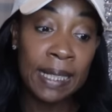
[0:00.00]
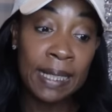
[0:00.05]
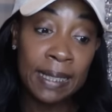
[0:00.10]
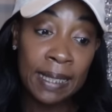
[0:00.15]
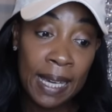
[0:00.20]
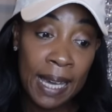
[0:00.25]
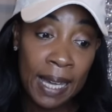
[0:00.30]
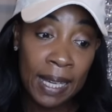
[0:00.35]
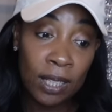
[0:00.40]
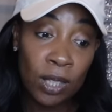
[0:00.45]
and
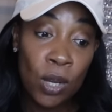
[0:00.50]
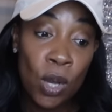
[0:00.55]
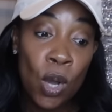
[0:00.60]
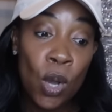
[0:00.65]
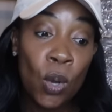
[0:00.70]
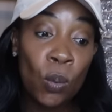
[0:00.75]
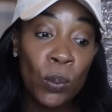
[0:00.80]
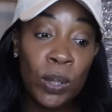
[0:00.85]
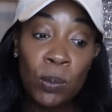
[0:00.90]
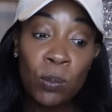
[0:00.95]
yet
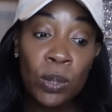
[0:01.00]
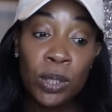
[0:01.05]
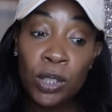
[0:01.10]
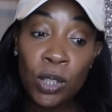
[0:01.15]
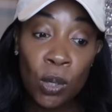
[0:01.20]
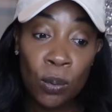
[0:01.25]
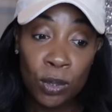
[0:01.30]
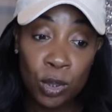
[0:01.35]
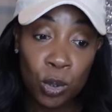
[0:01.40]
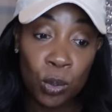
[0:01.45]
we
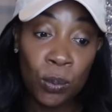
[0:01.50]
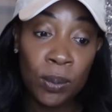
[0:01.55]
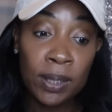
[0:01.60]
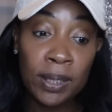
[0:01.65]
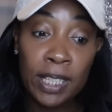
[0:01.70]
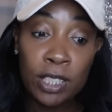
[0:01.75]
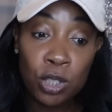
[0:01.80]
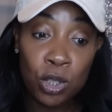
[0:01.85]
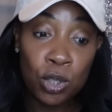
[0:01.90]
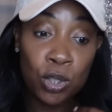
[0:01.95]
wouldn't go into a
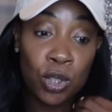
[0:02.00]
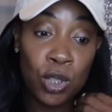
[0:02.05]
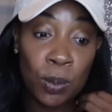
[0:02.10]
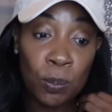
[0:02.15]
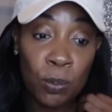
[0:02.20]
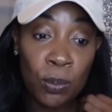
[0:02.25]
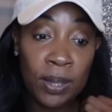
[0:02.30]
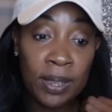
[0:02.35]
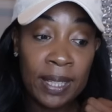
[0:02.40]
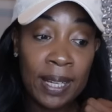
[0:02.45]

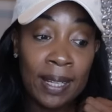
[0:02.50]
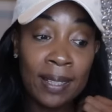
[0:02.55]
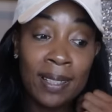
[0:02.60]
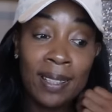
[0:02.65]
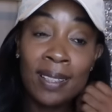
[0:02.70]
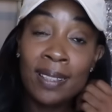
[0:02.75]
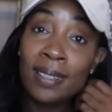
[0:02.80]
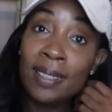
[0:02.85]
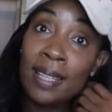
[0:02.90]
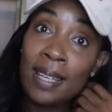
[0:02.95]
relationship with
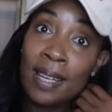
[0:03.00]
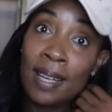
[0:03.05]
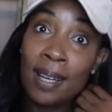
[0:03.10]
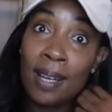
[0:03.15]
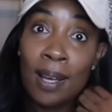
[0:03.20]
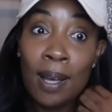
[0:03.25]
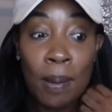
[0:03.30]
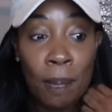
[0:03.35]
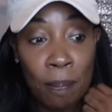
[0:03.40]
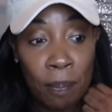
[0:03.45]
that yeah,